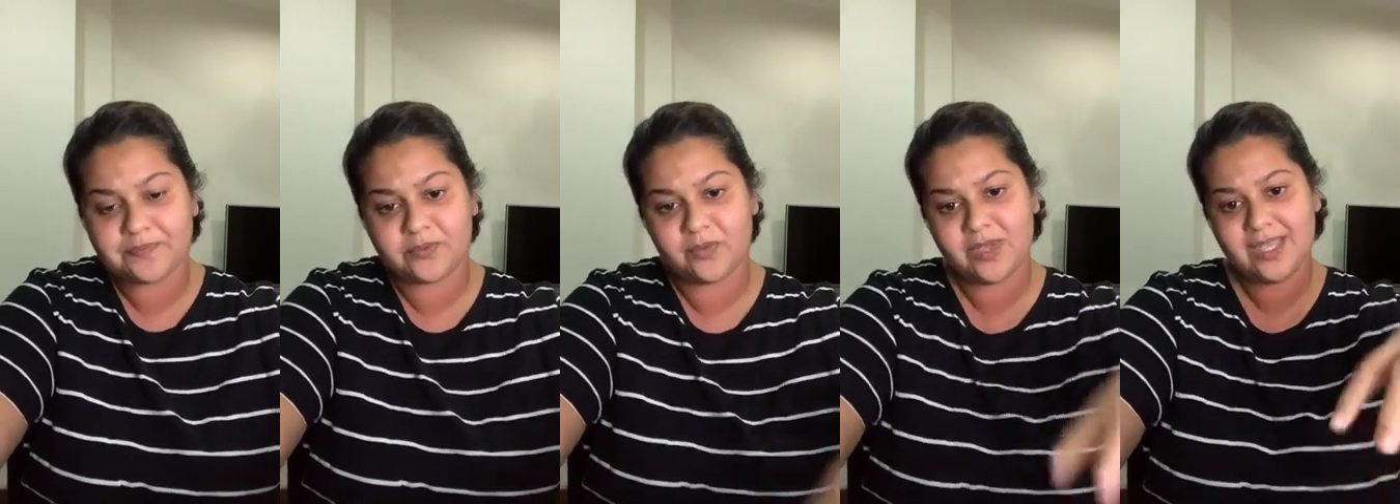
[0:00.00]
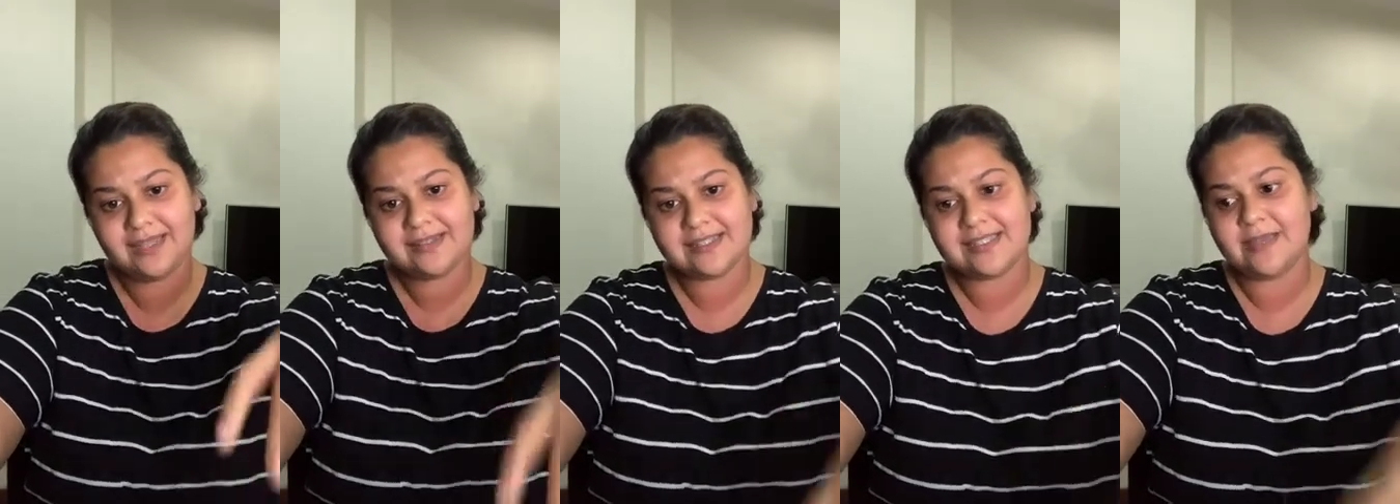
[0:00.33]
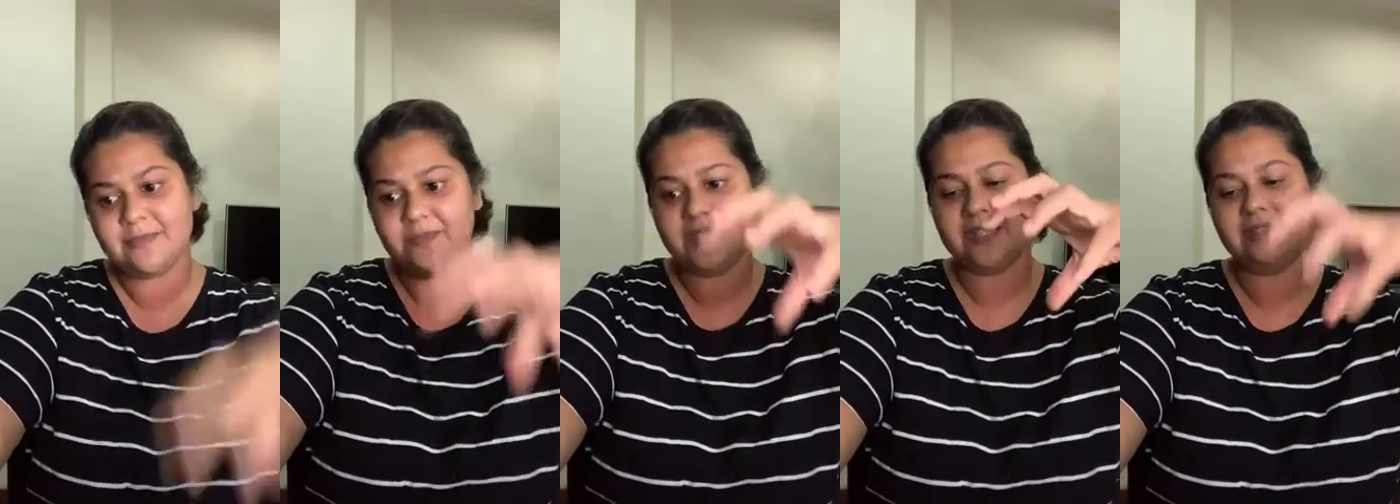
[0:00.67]
We
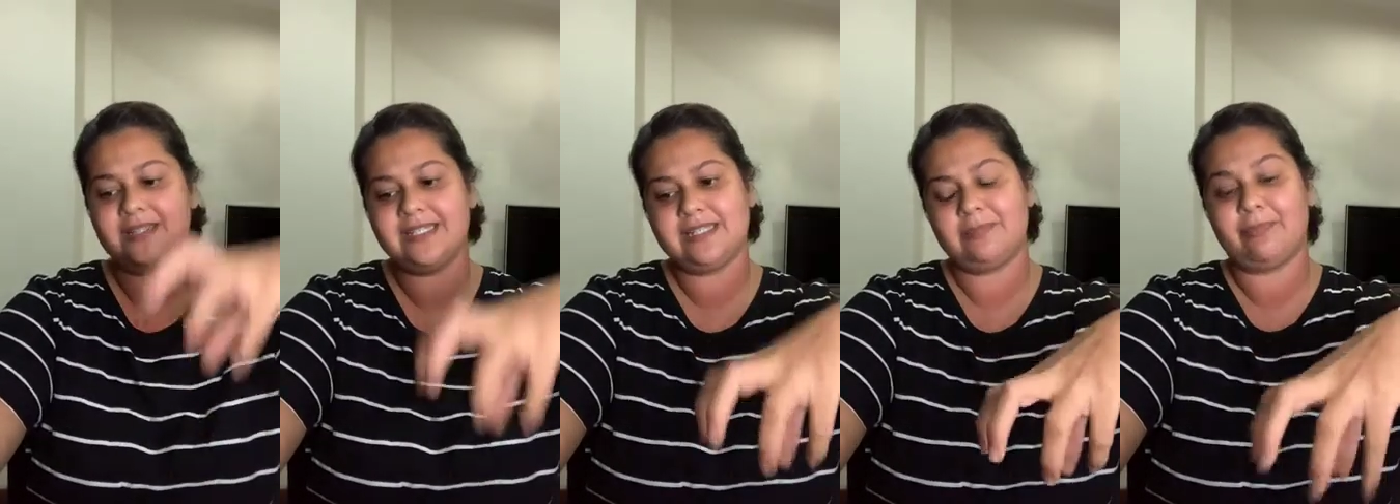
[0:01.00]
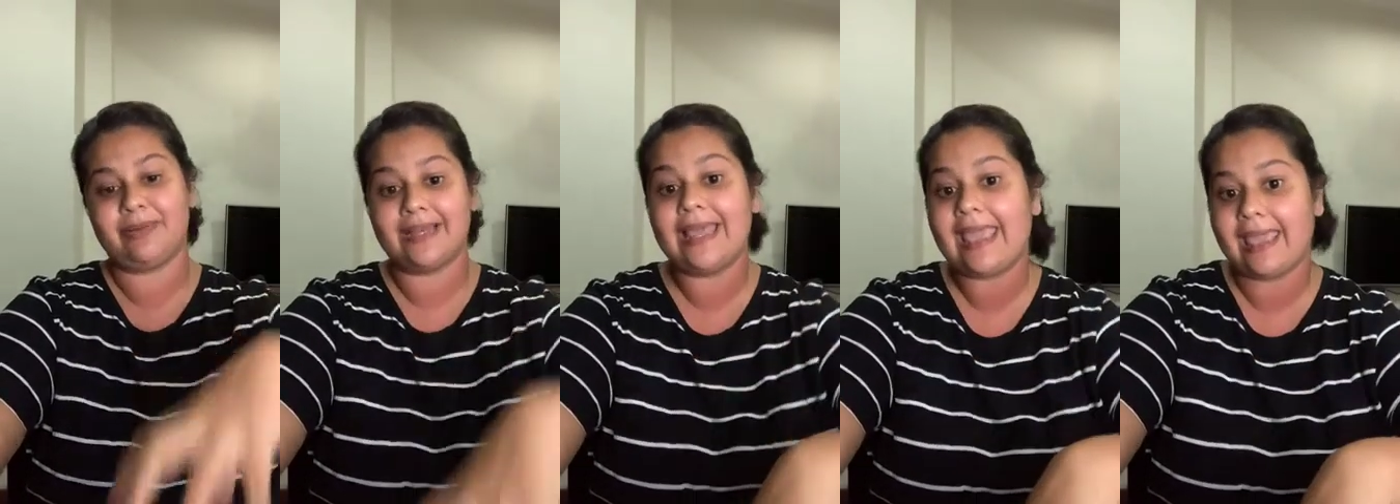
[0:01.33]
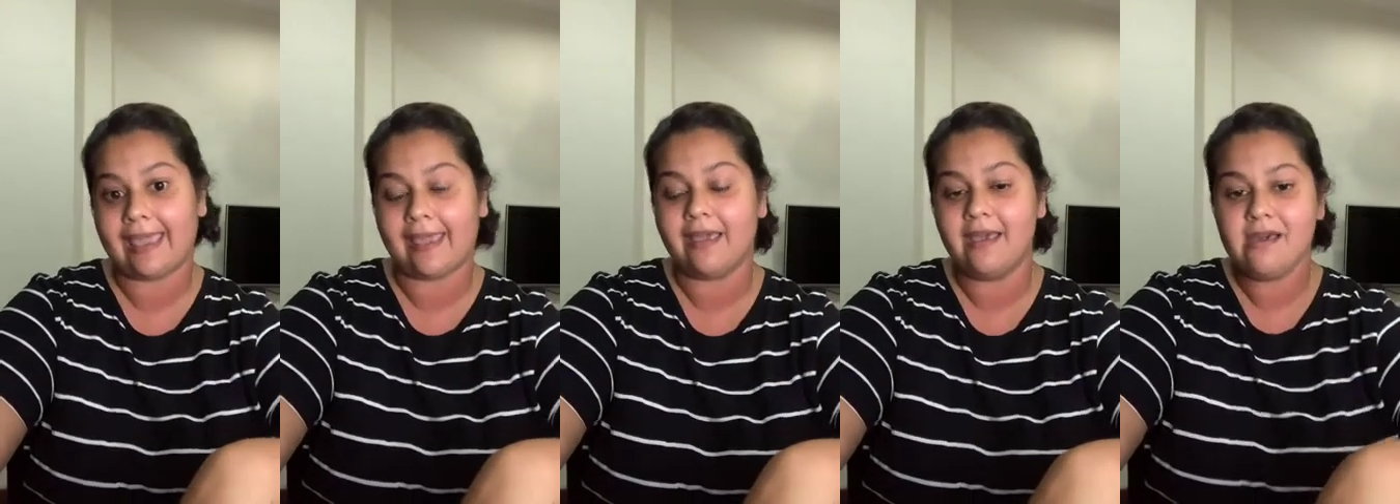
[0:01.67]
accept that this
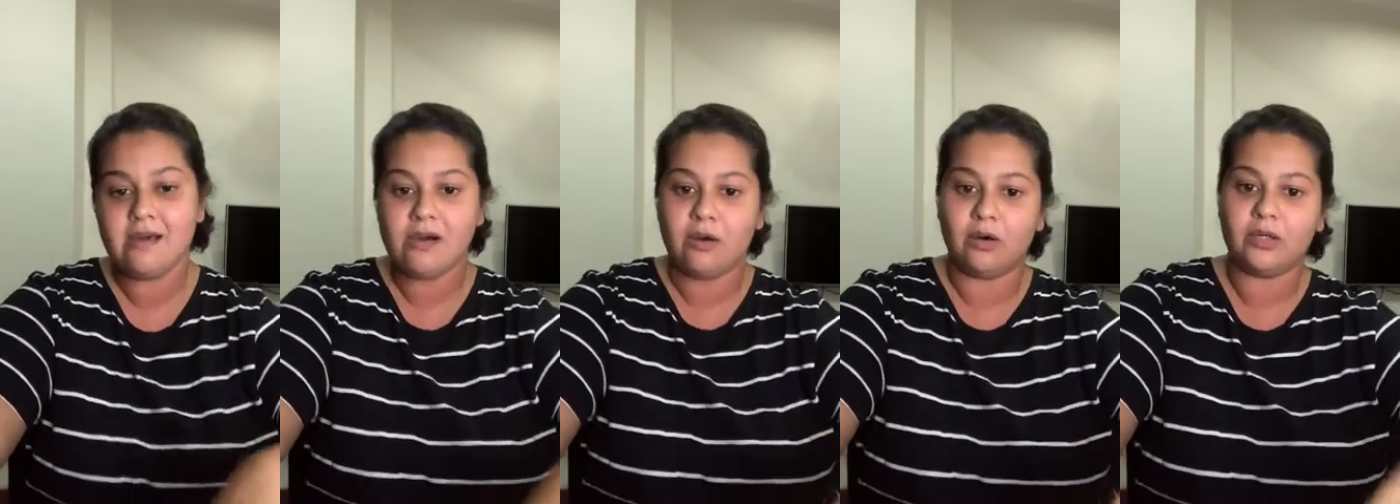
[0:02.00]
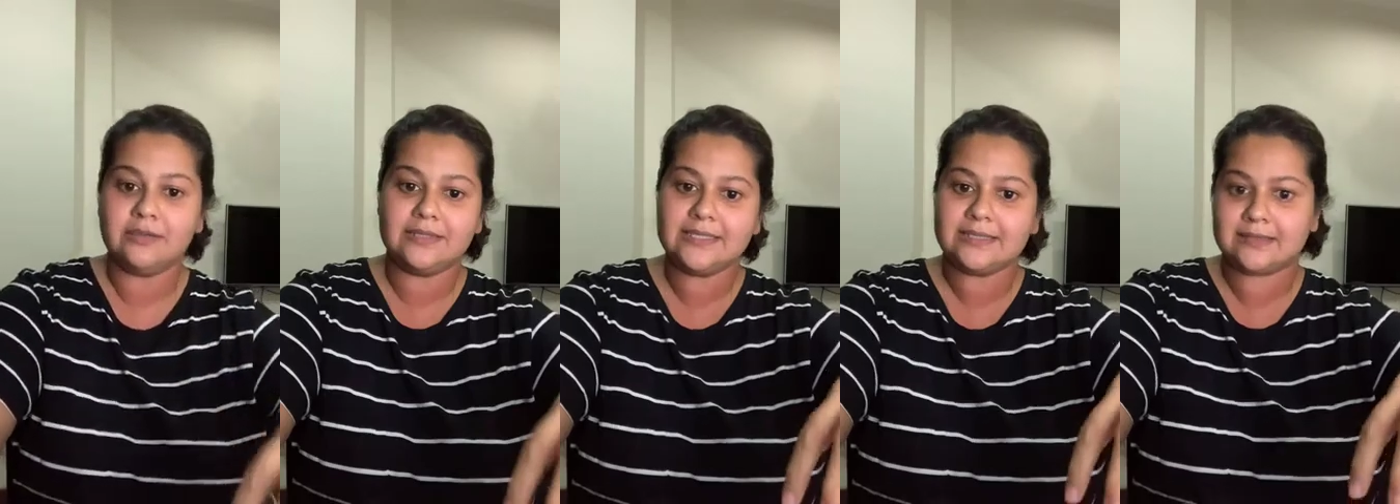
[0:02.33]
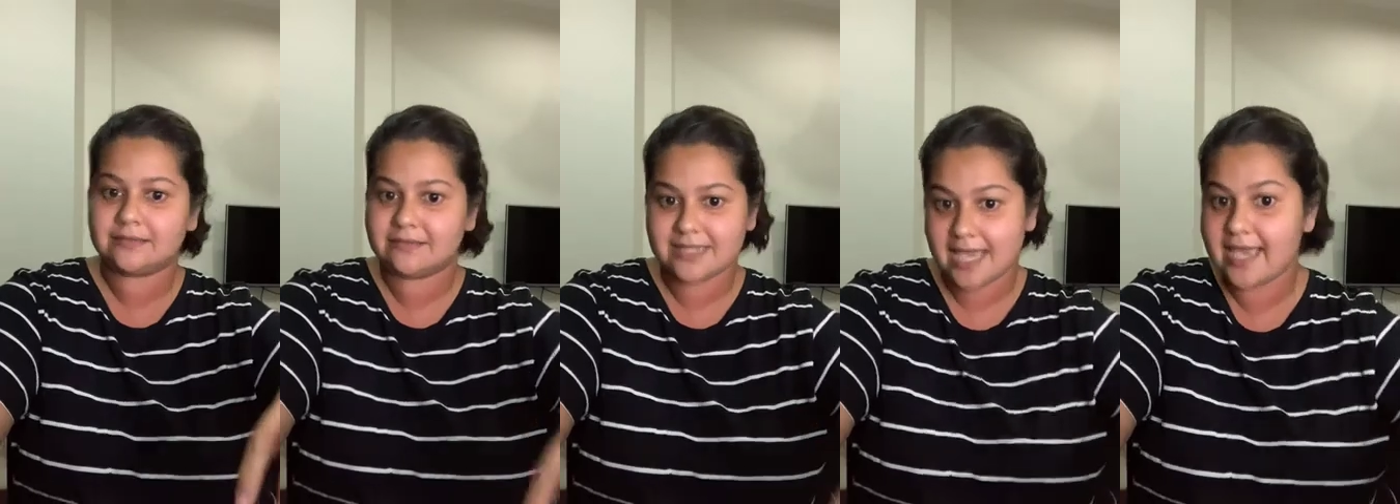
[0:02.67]
play or this
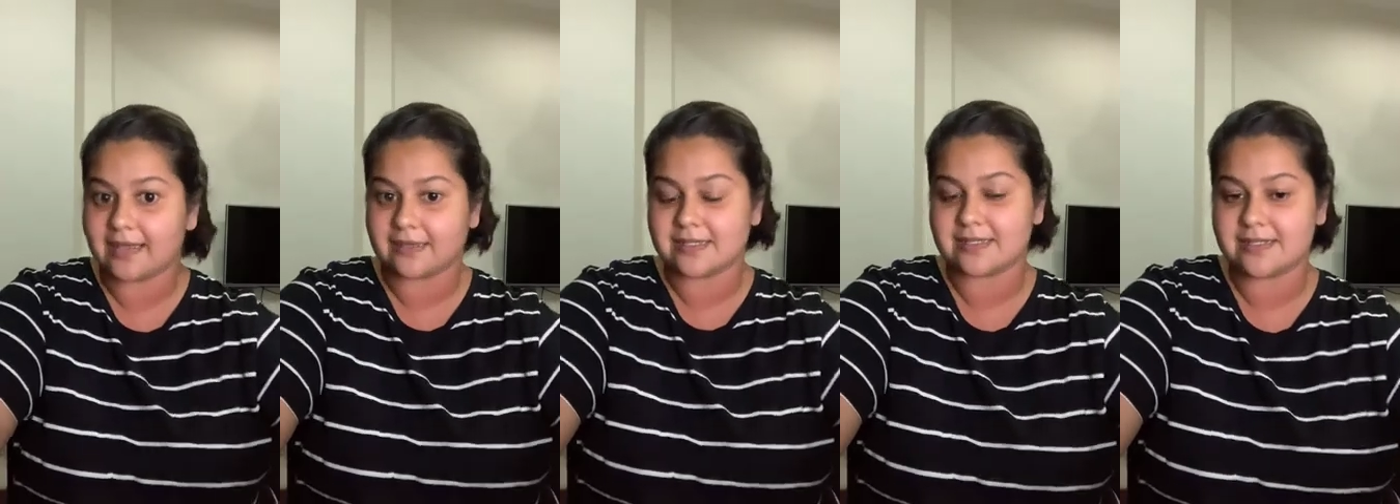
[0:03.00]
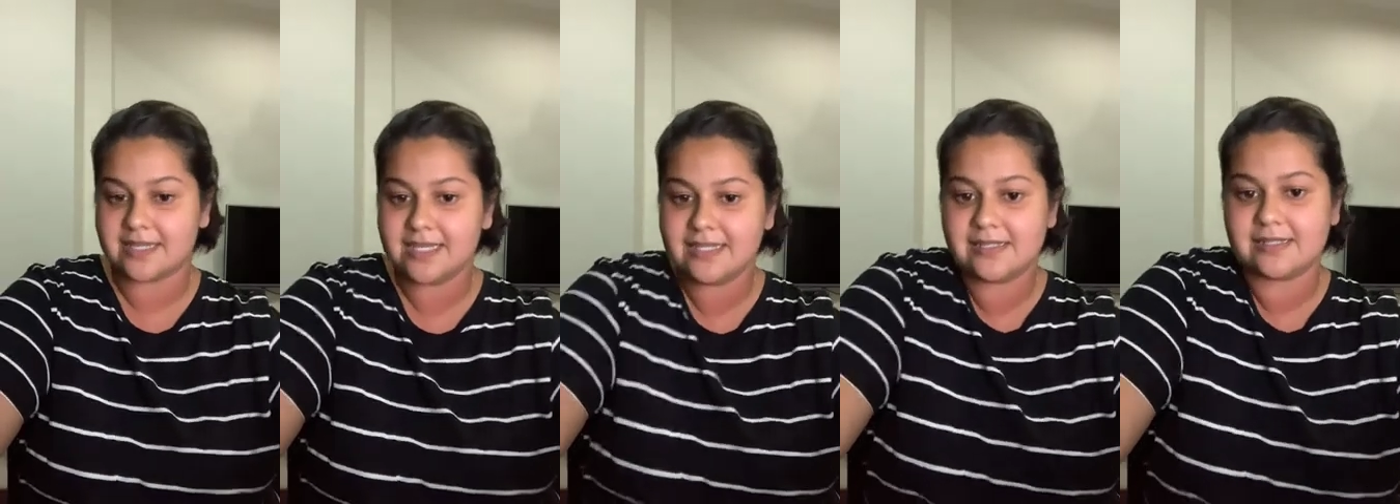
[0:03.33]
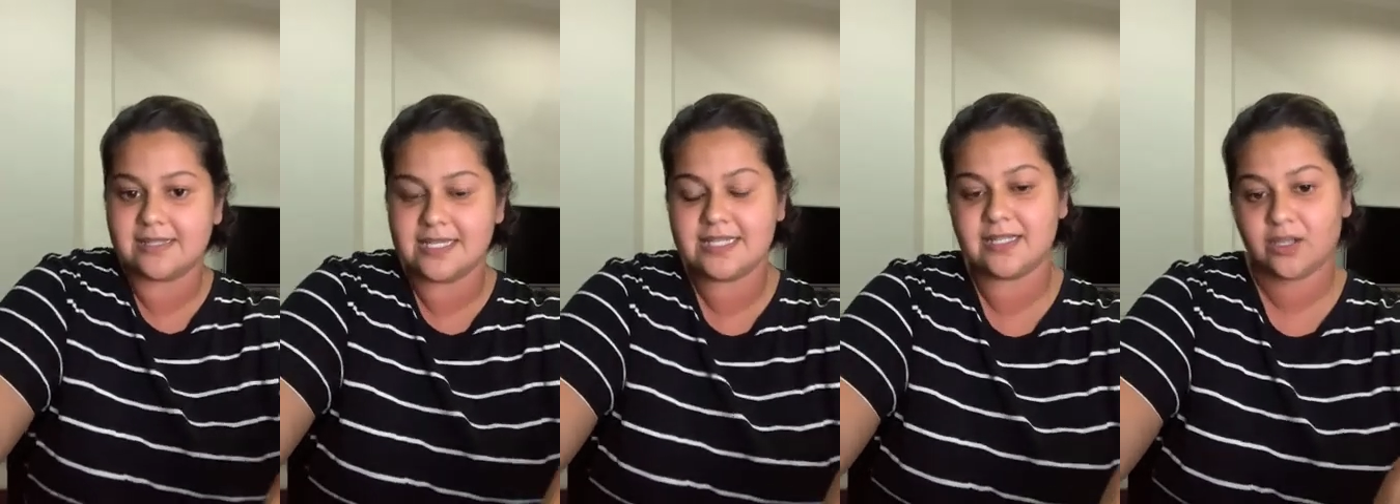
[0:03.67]
text
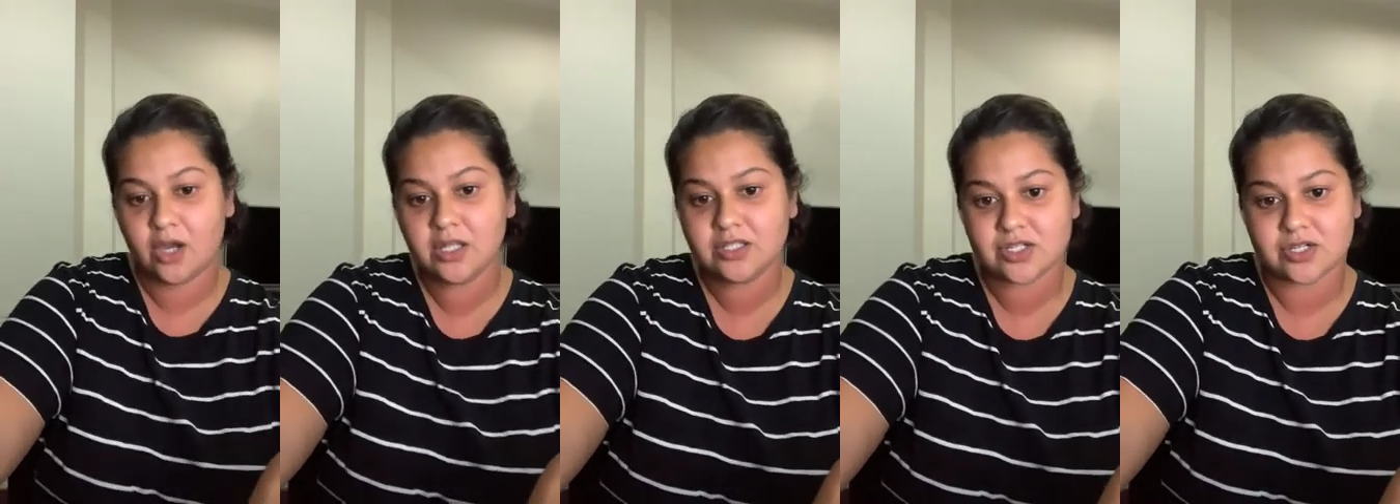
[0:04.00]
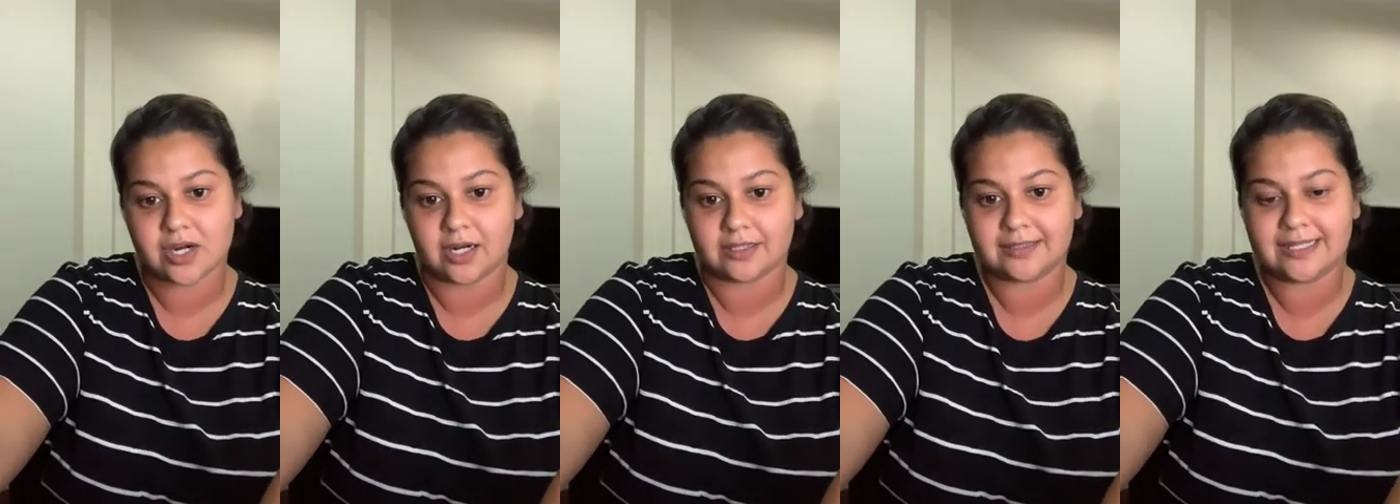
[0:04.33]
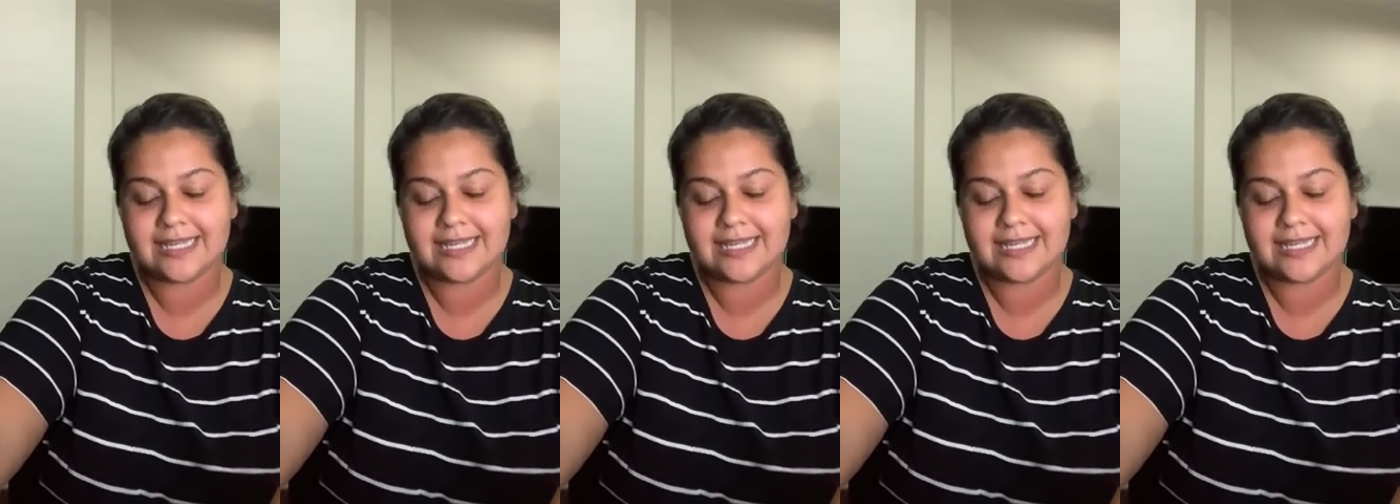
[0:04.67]
is a construct.